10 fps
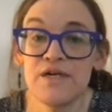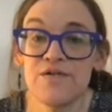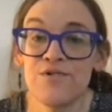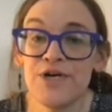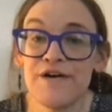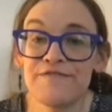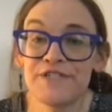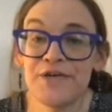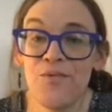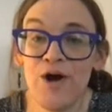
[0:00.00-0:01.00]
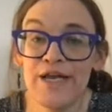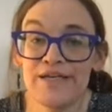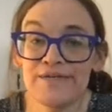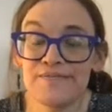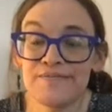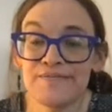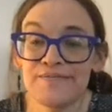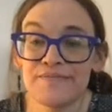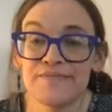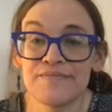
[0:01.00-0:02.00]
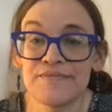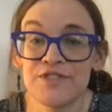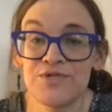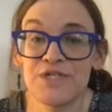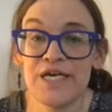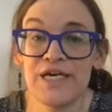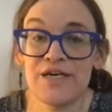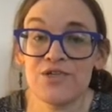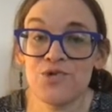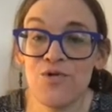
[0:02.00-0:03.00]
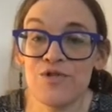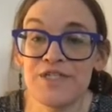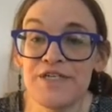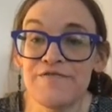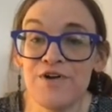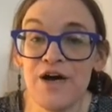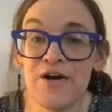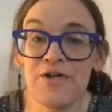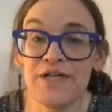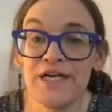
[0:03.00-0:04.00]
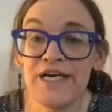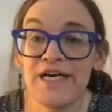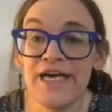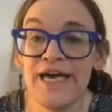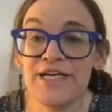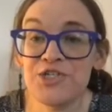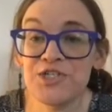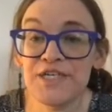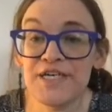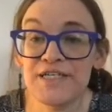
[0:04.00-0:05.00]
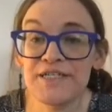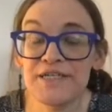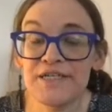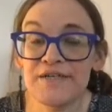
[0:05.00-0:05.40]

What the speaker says: rook f d1, so taking control of the d-file, h6,